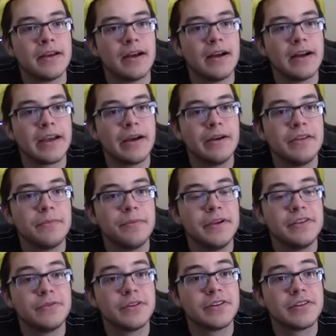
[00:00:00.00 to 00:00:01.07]
Uh, carry the
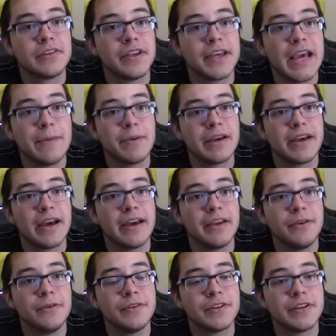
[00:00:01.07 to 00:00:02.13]
P-switch to the chemic guy
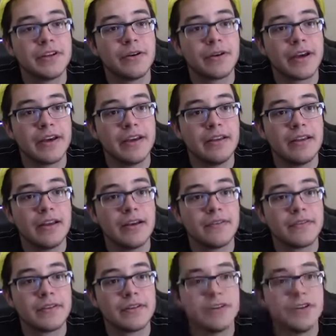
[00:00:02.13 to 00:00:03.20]
and use it. Okay, he
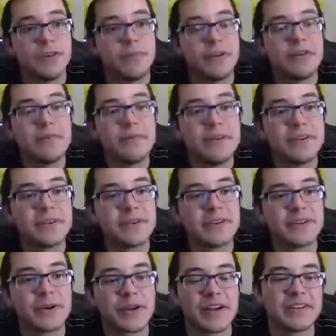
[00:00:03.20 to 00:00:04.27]
left. Jump on the
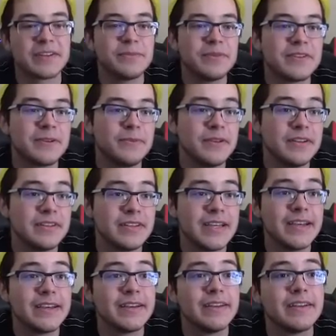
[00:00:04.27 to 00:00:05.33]
P-switch. Okay, someone told me to
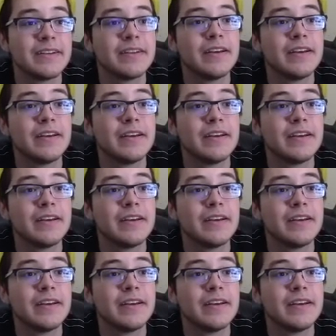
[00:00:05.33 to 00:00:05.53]
take it.